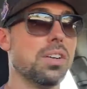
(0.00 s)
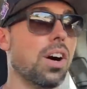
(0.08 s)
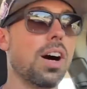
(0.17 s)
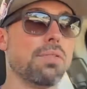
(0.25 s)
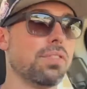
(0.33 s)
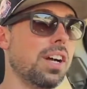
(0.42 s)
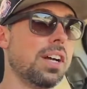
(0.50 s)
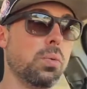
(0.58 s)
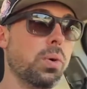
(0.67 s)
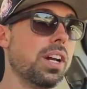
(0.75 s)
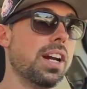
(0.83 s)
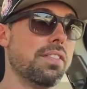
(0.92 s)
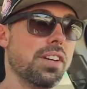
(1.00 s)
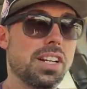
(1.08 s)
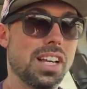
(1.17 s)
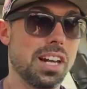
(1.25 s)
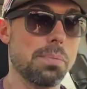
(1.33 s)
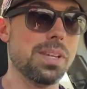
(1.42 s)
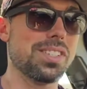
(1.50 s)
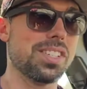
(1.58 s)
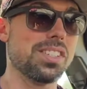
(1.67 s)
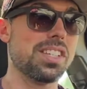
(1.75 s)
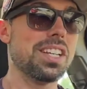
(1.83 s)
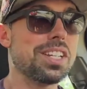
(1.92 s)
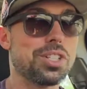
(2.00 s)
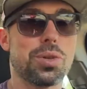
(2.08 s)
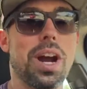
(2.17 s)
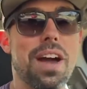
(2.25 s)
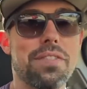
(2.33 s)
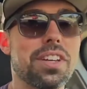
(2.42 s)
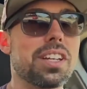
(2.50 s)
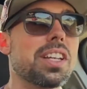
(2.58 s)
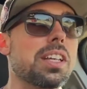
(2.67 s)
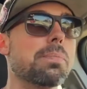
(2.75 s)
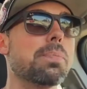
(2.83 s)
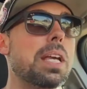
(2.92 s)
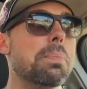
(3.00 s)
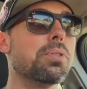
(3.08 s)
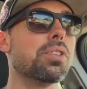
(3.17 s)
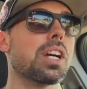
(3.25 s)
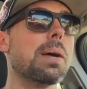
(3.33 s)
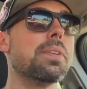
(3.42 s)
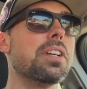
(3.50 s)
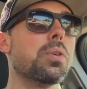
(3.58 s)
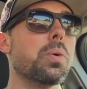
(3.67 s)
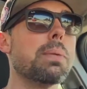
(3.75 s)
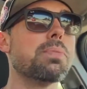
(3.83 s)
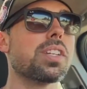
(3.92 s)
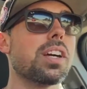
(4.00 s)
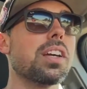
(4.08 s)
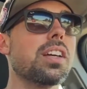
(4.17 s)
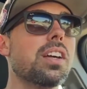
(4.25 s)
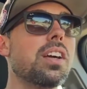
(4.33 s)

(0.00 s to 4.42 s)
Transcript: or offline, whatever, any kind of business, you need traffic, you need people coming to your website,